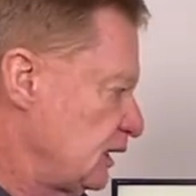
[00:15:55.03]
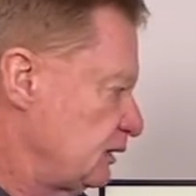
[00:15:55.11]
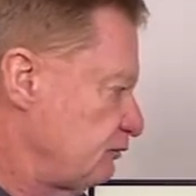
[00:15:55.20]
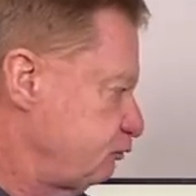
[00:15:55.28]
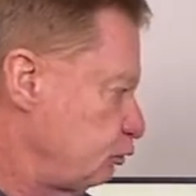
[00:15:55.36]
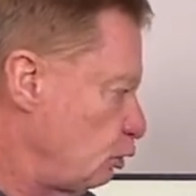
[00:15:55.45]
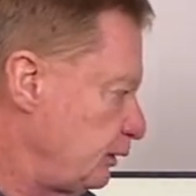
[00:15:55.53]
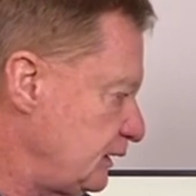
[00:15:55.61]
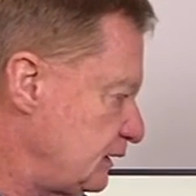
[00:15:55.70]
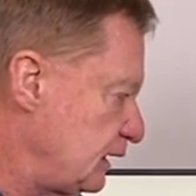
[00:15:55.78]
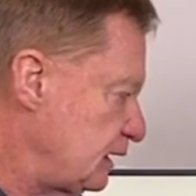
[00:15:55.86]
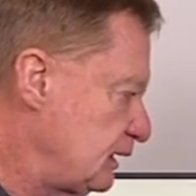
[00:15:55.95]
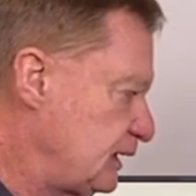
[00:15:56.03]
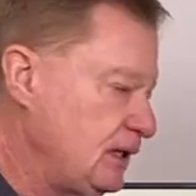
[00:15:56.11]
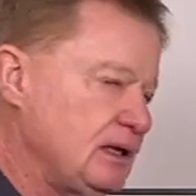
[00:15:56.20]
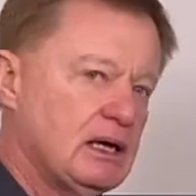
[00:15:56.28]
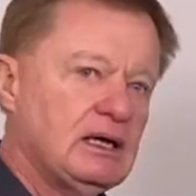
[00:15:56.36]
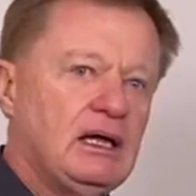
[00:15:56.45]
Flooring down
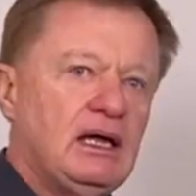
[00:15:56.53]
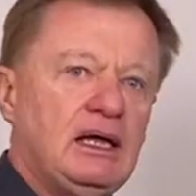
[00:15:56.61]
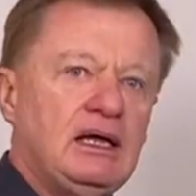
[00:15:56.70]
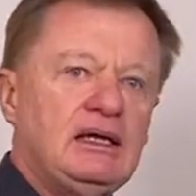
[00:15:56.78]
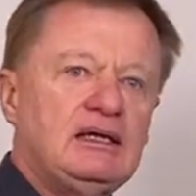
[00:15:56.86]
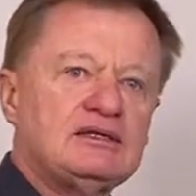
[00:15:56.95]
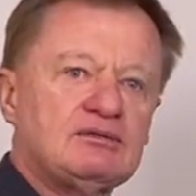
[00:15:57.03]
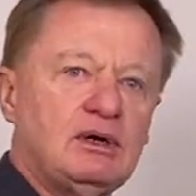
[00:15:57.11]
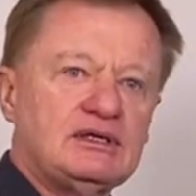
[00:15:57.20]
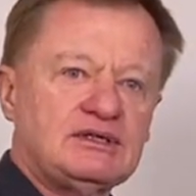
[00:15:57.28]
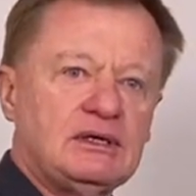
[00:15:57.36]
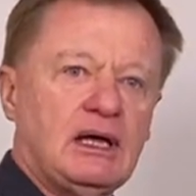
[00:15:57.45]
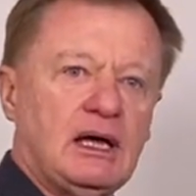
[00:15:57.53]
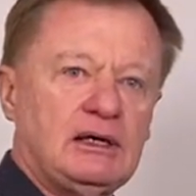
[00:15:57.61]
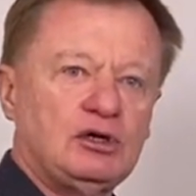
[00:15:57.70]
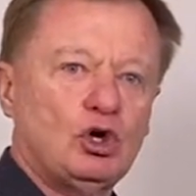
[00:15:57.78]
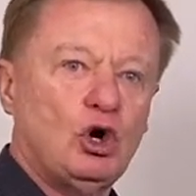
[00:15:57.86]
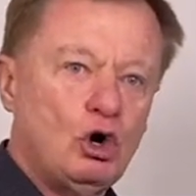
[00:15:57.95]
here is, once
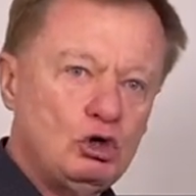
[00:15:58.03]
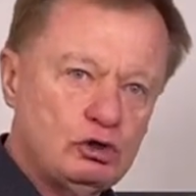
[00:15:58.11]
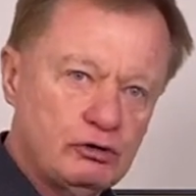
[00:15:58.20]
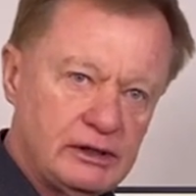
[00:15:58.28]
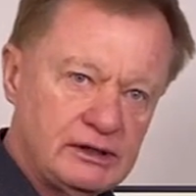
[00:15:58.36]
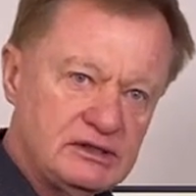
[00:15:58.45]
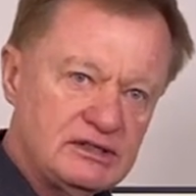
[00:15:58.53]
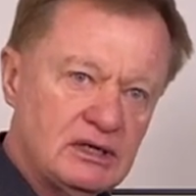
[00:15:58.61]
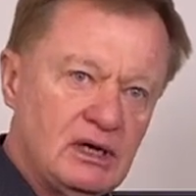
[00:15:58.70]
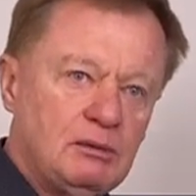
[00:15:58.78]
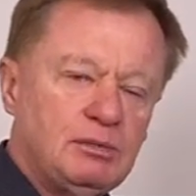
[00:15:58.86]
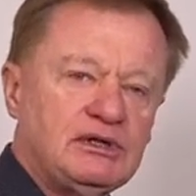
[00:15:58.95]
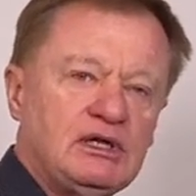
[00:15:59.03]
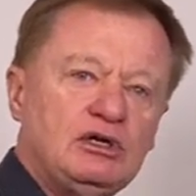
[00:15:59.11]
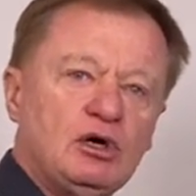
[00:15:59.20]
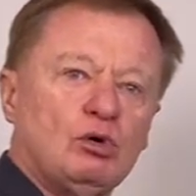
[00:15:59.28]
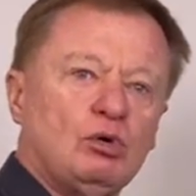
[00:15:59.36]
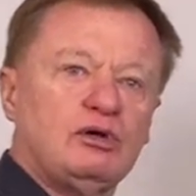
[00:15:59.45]
again, concreters, but then you've
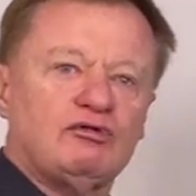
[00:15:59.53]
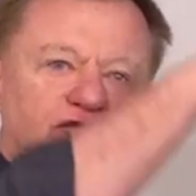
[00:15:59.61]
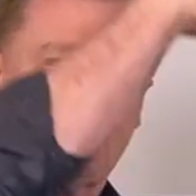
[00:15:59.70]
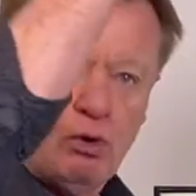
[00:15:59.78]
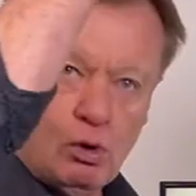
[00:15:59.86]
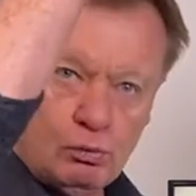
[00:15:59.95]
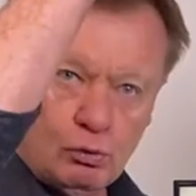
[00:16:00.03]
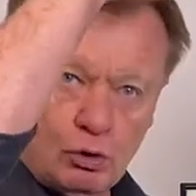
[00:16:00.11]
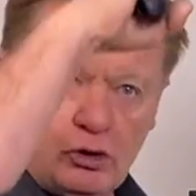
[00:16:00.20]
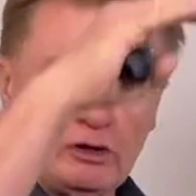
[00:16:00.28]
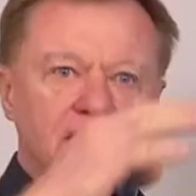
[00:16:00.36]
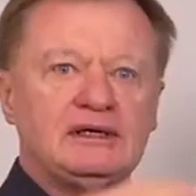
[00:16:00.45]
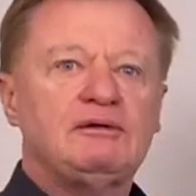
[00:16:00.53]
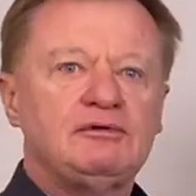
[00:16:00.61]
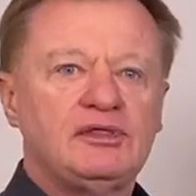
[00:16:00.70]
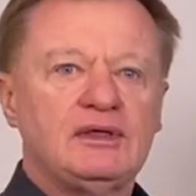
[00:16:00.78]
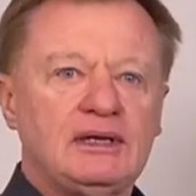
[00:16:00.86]
got all the form work and everything